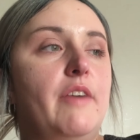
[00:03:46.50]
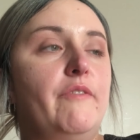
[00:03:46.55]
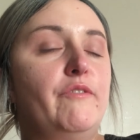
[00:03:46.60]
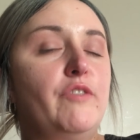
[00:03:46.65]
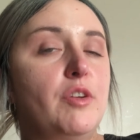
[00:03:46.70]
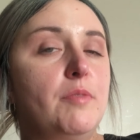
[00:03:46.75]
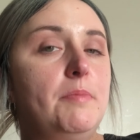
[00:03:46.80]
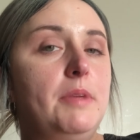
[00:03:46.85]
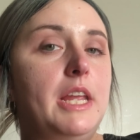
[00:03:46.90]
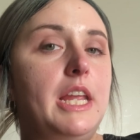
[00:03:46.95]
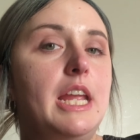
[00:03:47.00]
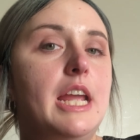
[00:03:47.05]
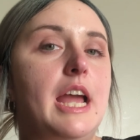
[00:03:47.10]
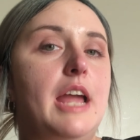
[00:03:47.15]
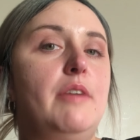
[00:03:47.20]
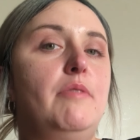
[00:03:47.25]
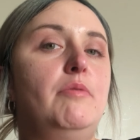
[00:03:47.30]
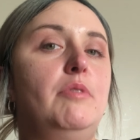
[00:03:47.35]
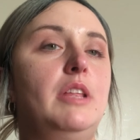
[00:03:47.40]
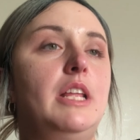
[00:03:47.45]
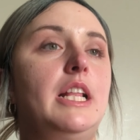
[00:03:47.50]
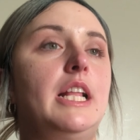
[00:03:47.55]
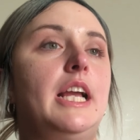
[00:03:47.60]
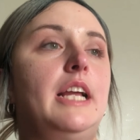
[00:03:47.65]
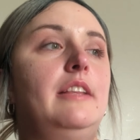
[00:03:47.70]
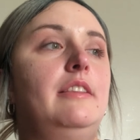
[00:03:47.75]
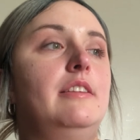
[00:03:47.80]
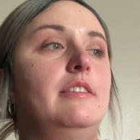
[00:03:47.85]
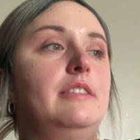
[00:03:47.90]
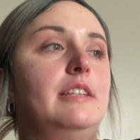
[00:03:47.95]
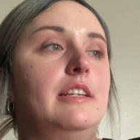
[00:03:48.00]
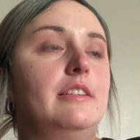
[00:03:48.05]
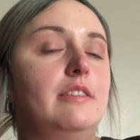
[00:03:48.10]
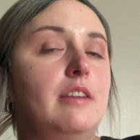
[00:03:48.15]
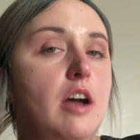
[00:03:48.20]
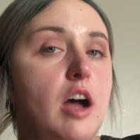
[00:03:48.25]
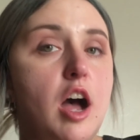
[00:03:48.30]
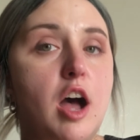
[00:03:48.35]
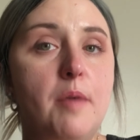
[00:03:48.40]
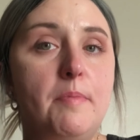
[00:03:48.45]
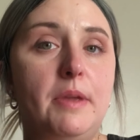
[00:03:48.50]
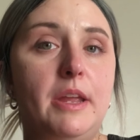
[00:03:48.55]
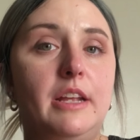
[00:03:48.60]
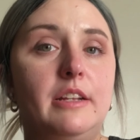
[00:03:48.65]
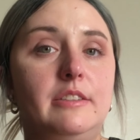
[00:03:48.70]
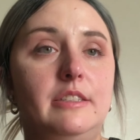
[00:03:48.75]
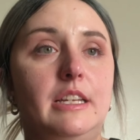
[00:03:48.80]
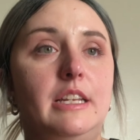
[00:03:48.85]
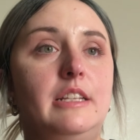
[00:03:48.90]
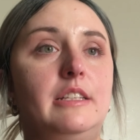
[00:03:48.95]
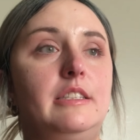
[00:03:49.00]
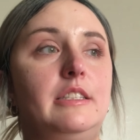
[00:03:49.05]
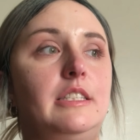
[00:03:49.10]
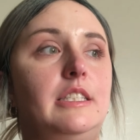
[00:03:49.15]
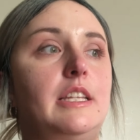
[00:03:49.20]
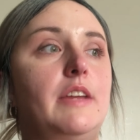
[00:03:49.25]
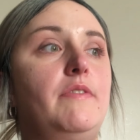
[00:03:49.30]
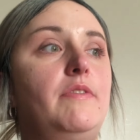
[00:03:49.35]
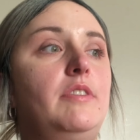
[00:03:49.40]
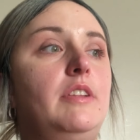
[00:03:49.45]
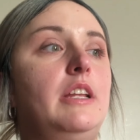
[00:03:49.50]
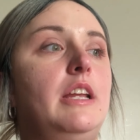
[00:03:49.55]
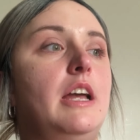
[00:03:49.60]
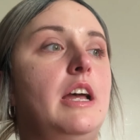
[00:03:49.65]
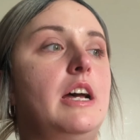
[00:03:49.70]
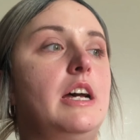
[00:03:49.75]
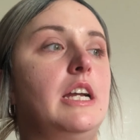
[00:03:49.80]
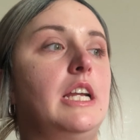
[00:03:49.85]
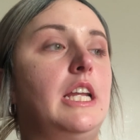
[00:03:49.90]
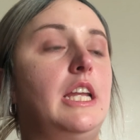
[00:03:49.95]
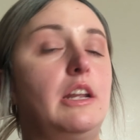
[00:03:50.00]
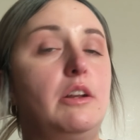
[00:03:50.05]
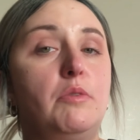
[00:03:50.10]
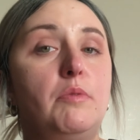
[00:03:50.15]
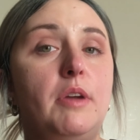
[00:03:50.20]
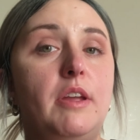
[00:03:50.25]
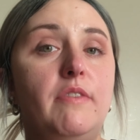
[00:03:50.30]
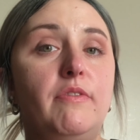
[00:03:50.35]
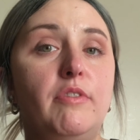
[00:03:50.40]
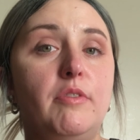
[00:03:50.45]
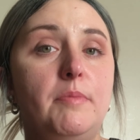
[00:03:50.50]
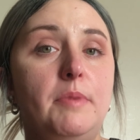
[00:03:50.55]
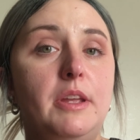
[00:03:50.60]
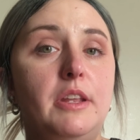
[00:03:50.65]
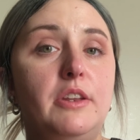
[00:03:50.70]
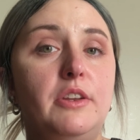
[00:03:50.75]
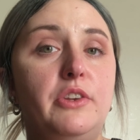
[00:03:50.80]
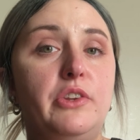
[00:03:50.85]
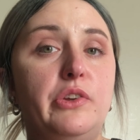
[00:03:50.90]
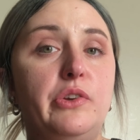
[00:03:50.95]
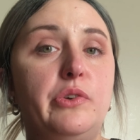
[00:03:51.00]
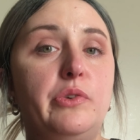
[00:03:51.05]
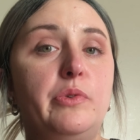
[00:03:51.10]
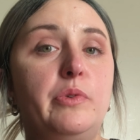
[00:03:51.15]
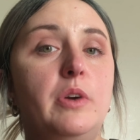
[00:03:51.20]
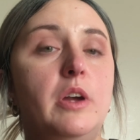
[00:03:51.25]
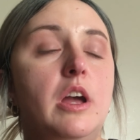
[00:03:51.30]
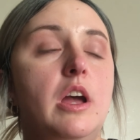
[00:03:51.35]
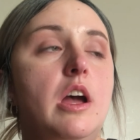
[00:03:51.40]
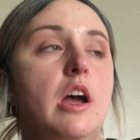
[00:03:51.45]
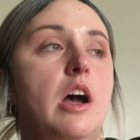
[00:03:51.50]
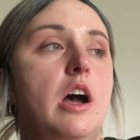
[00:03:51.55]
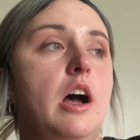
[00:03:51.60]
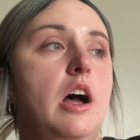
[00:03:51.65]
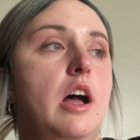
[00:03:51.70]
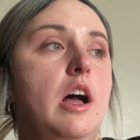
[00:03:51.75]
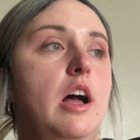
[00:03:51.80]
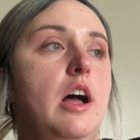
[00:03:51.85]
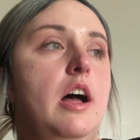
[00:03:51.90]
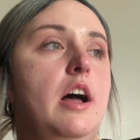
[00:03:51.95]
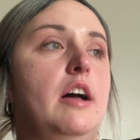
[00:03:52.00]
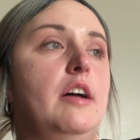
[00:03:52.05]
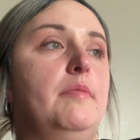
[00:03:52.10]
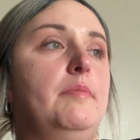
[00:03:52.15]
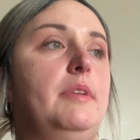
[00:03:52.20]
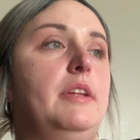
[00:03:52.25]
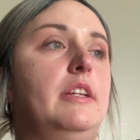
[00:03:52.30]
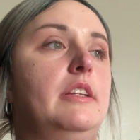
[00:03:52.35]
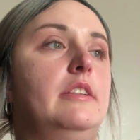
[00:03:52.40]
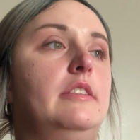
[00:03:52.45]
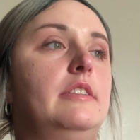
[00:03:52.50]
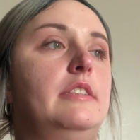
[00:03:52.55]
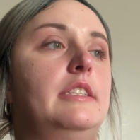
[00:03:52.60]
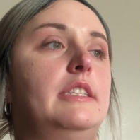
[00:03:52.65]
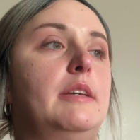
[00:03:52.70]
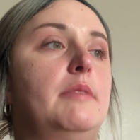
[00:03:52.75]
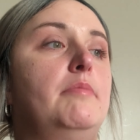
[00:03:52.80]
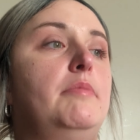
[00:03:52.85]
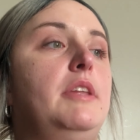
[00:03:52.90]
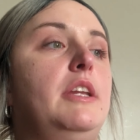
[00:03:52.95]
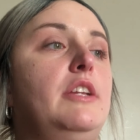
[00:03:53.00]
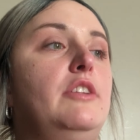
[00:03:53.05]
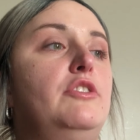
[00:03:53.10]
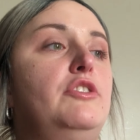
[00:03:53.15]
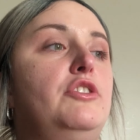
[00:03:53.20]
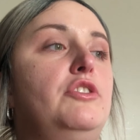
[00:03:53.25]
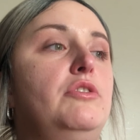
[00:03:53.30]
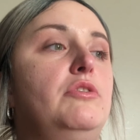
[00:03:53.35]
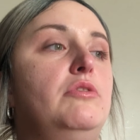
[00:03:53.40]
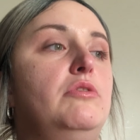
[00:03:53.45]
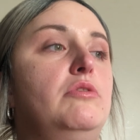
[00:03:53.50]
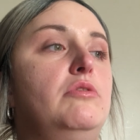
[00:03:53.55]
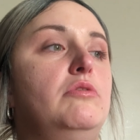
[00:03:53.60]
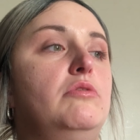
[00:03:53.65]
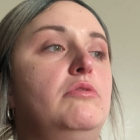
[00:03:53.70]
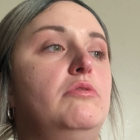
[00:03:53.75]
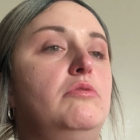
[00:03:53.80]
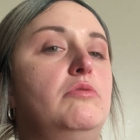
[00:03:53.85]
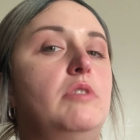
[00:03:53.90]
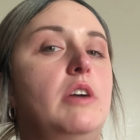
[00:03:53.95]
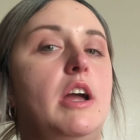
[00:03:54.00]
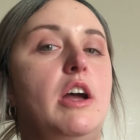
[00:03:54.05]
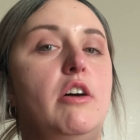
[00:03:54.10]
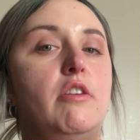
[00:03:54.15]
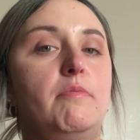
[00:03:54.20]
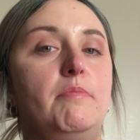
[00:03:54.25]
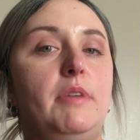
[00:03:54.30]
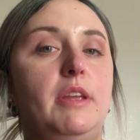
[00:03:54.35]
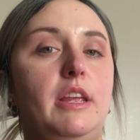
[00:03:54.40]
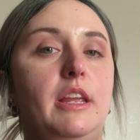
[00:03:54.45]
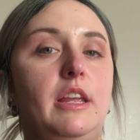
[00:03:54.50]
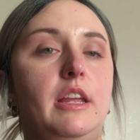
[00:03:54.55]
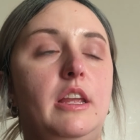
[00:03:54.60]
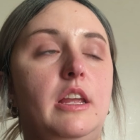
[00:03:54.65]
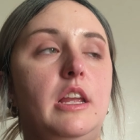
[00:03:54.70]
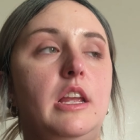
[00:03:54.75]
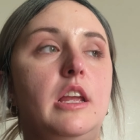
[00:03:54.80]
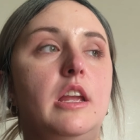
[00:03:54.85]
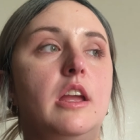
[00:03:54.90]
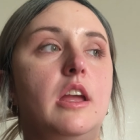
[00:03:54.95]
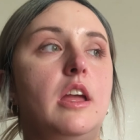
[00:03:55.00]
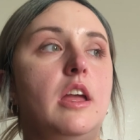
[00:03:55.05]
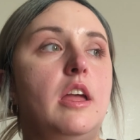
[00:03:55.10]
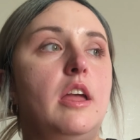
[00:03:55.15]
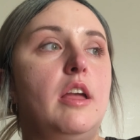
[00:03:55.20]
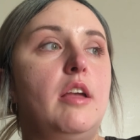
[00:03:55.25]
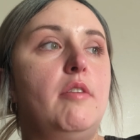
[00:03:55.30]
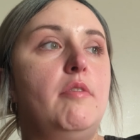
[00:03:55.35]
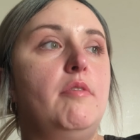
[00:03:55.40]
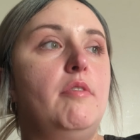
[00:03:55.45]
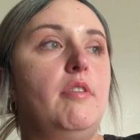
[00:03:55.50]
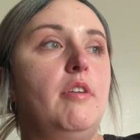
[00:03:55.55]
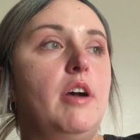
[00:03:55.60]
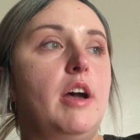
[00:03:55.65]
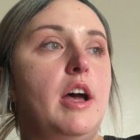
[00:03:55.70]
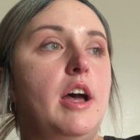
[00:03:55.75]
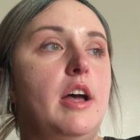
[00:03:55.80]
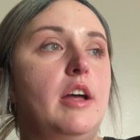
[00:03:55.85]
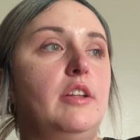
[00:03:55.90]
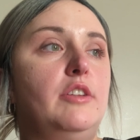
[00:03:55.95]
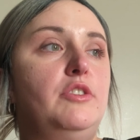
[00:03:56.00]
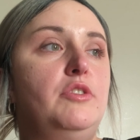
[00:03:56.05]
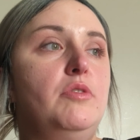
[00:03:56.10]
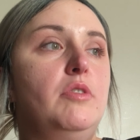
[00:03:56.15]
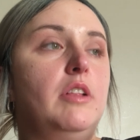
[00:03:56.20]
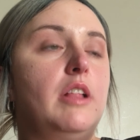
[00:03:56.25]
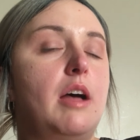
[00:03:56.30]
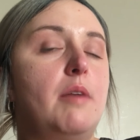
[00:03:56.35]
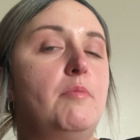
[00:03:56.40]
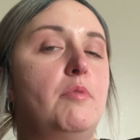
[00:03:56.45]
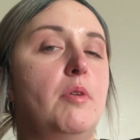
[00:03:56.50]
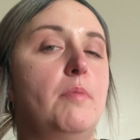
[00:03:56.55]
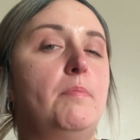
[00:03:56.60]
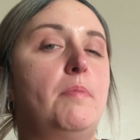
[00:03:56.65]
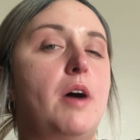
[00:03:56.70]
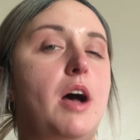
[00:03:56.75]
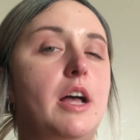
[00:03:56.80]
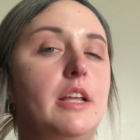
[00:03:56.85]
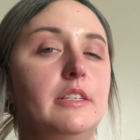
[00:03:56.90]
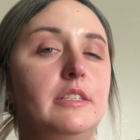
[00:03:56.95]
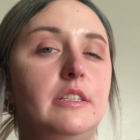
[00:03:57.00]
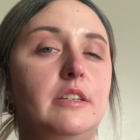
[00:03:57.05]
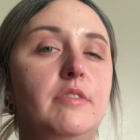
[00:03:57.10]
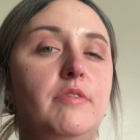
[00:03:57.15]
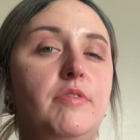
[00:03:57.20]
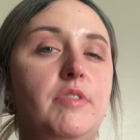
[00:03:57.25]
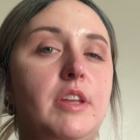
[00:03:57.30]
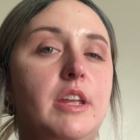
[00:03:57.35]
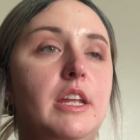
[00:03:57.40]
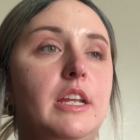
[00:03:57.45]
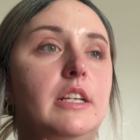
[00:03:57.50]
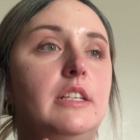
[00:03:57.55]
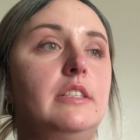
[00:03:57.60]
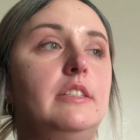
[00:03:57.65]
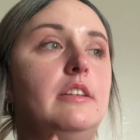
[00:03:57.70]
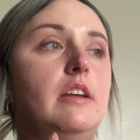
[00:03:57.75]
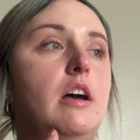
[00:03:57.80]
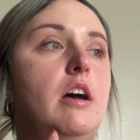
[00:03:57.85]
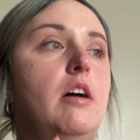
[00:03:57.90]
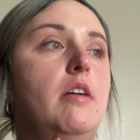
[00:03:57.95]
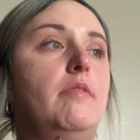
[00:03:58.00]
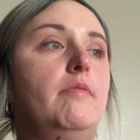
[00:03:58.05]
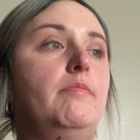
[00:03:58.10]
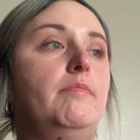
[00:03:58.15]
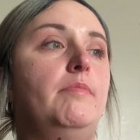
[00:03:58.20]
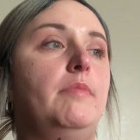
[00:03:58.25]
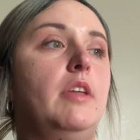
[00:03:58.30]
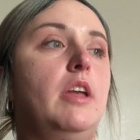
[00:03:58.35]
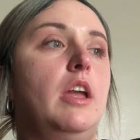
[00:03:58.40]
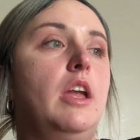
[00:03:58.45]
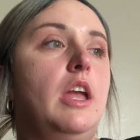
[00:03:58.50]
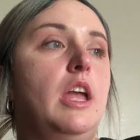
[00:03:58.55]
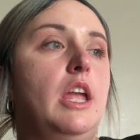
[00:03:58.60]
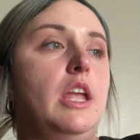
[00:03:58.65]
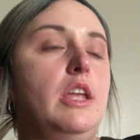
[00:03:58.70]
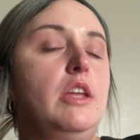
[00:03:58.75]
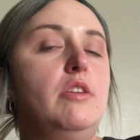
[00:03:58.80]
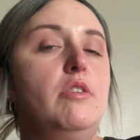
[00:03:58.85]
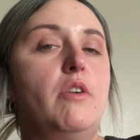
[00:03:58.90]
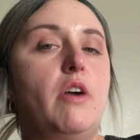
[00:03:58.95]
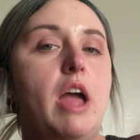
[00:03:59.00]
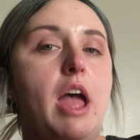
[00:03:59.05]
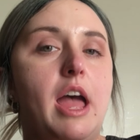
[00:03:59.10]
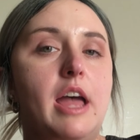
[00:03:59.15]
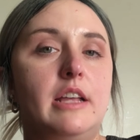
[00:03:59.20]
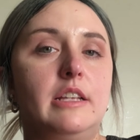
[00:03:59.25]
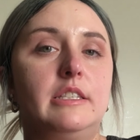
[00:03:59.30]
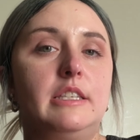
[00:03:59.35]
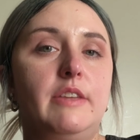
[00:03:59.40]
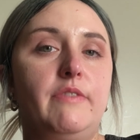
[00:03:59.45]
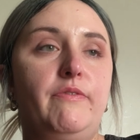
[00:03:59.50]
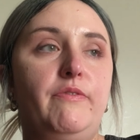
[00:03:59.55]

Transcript: for me, I really like this as a hobby. It's it's definitely a getaway for me to do. Um, it's something to help me uh, do a lot more positive things. Um, you know, as if